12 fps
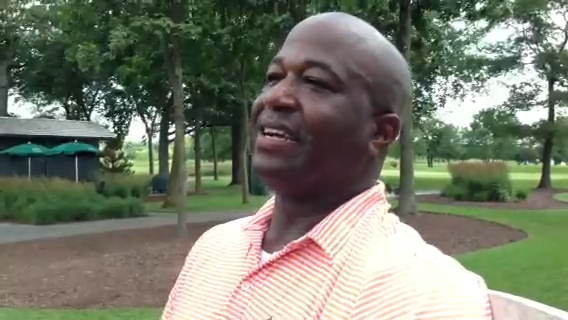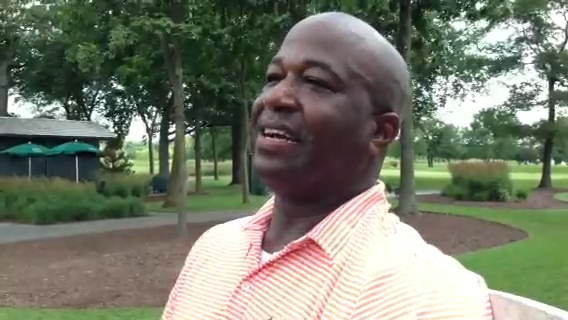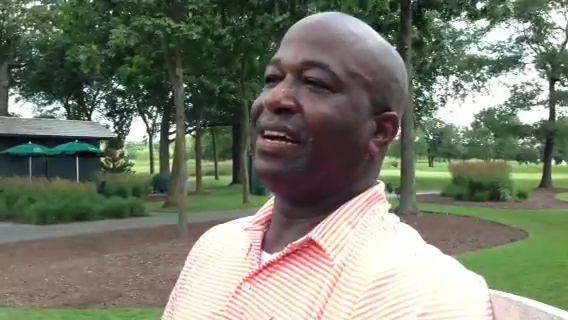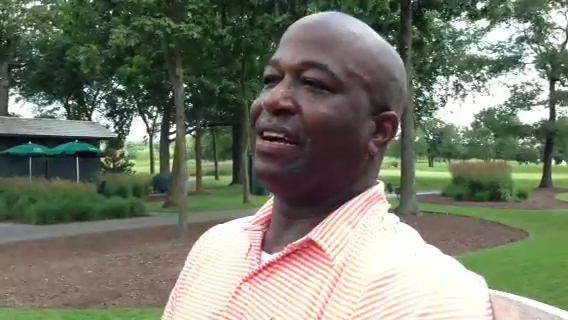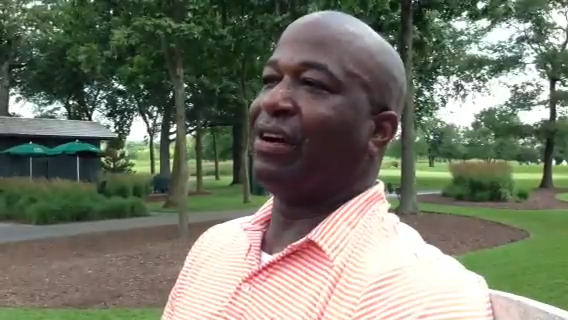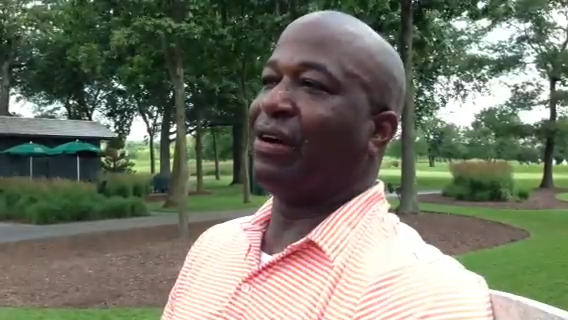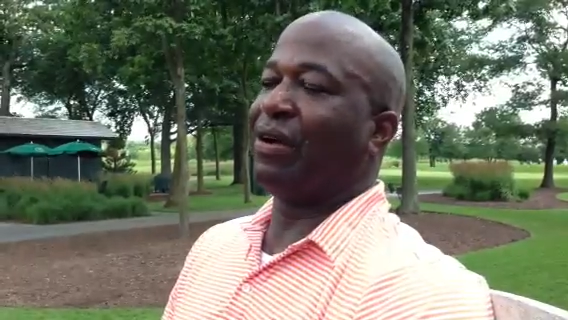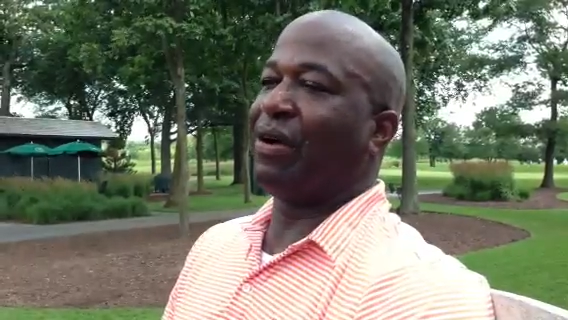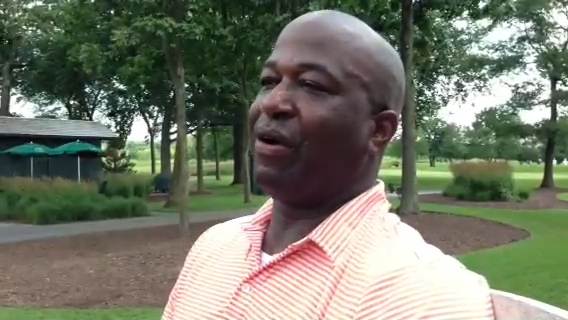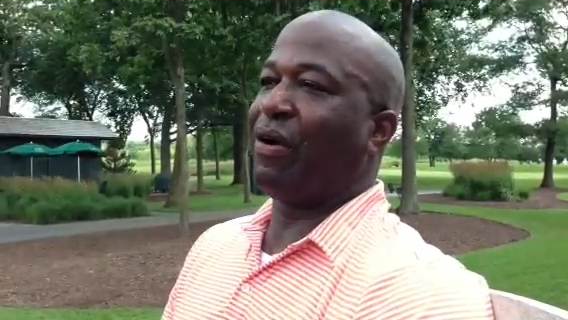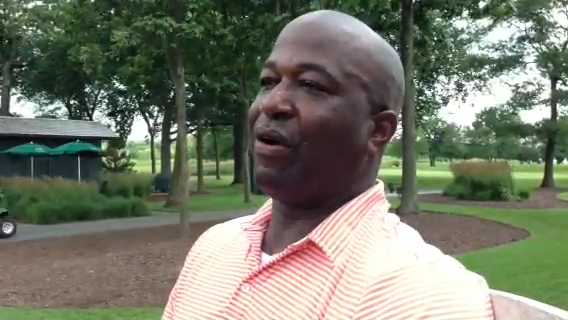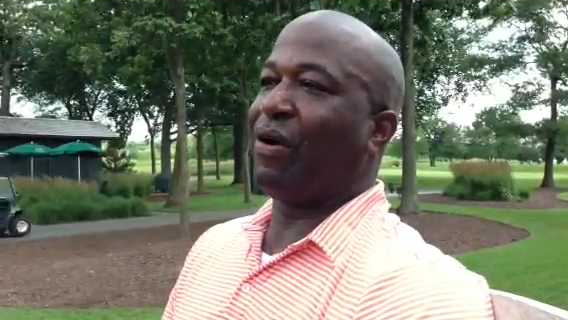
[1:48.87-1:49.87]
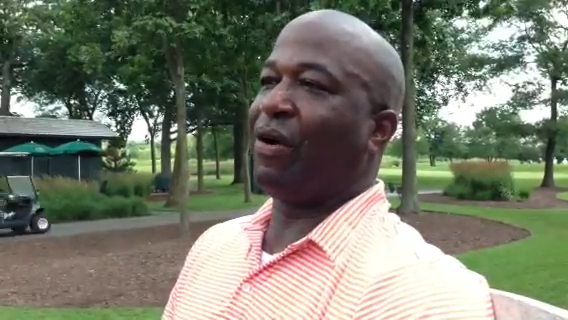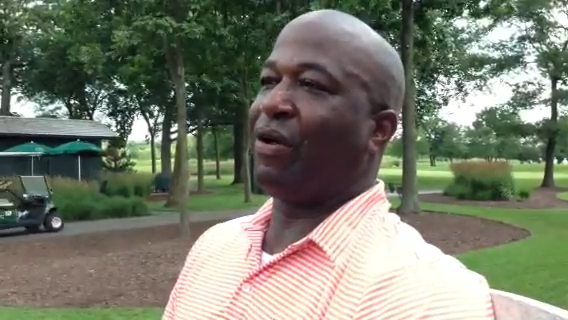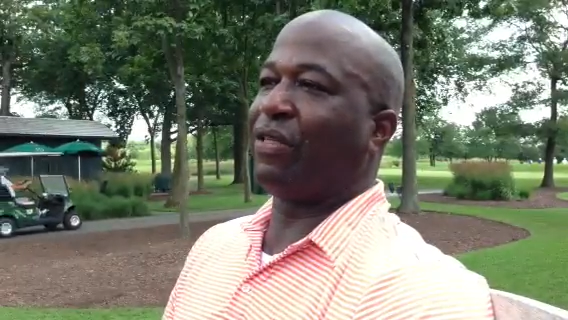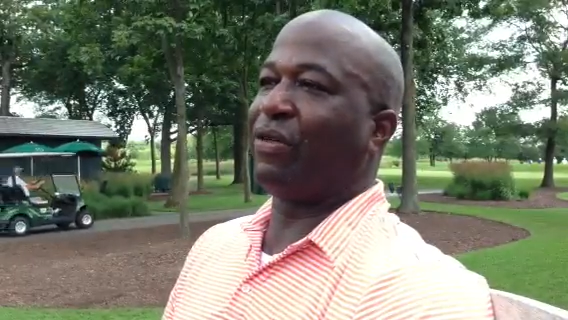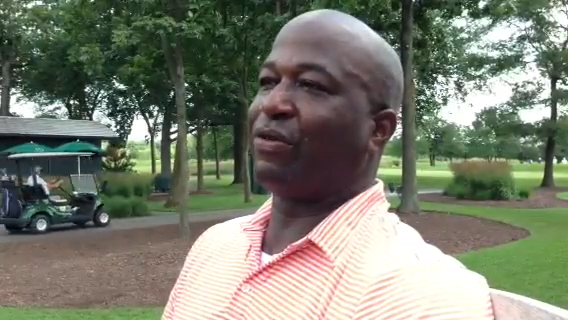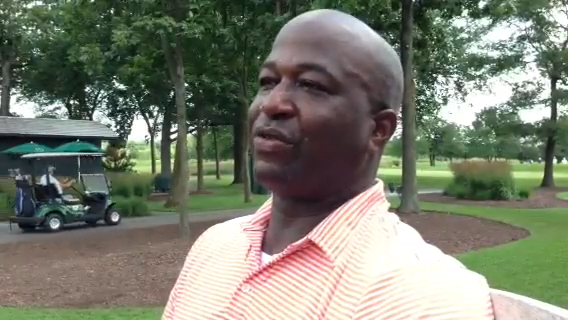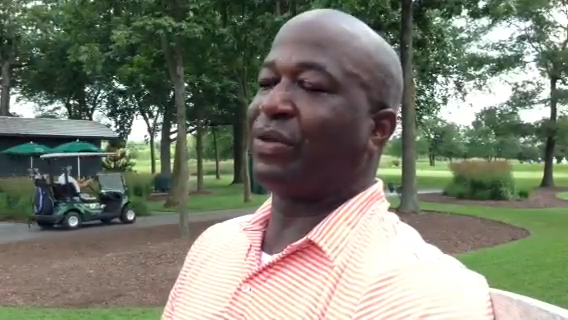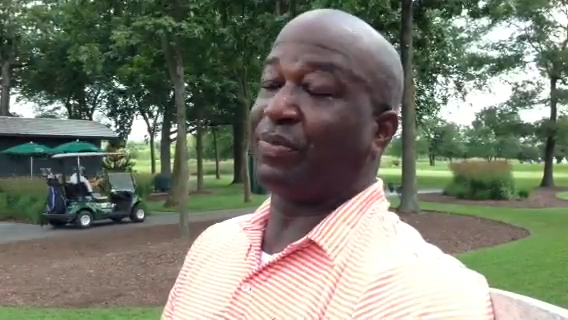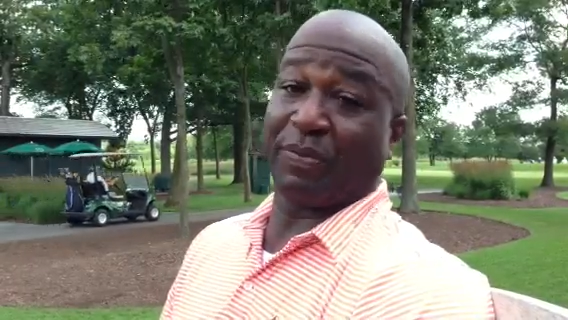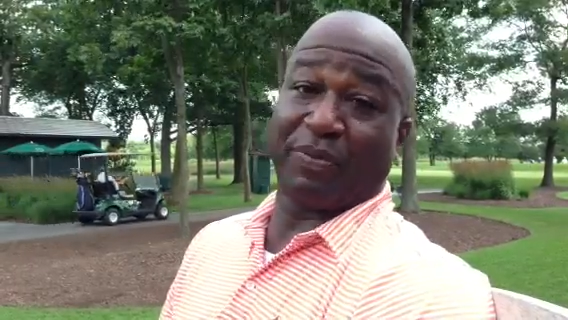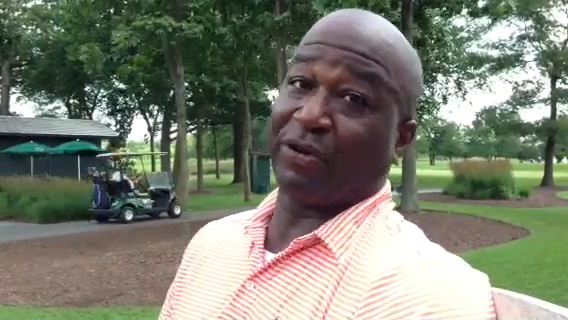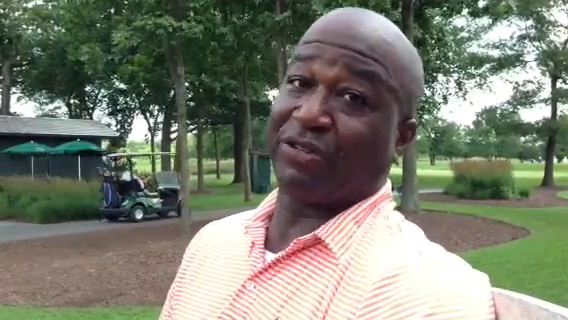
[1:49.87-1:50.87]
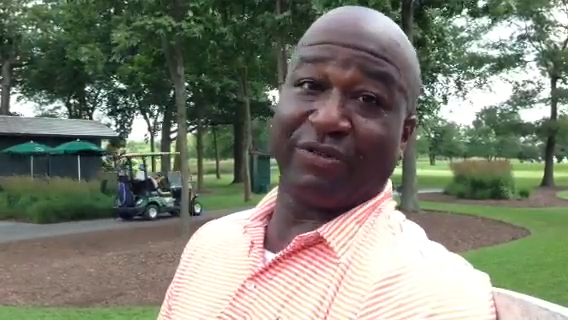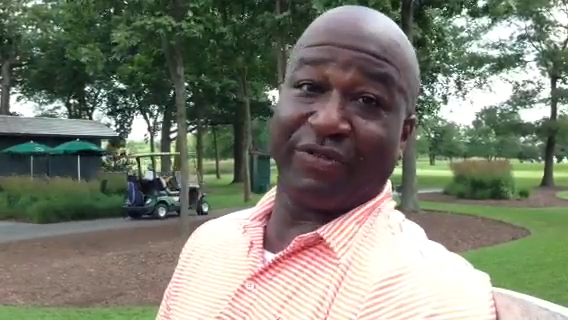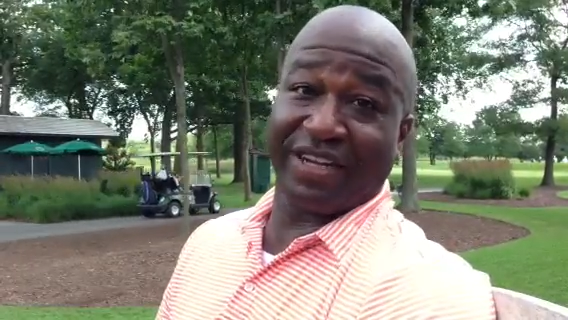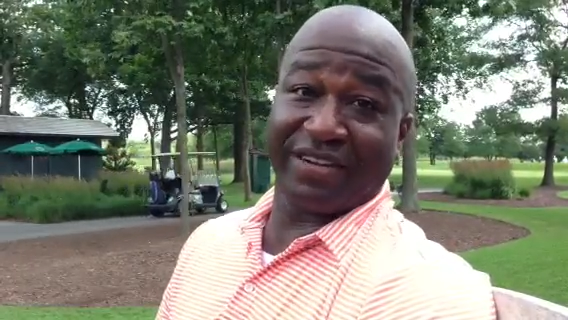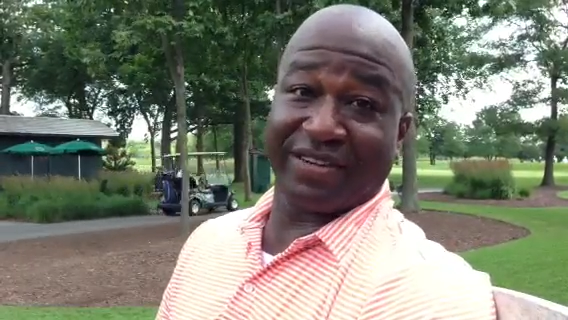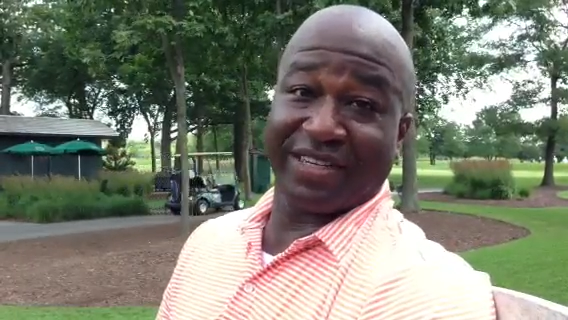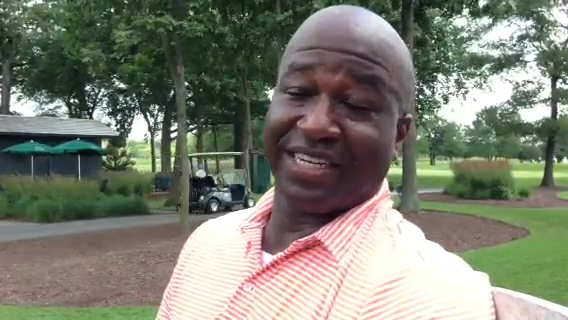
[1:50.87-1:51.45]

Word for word: Uh, all of those to persevere.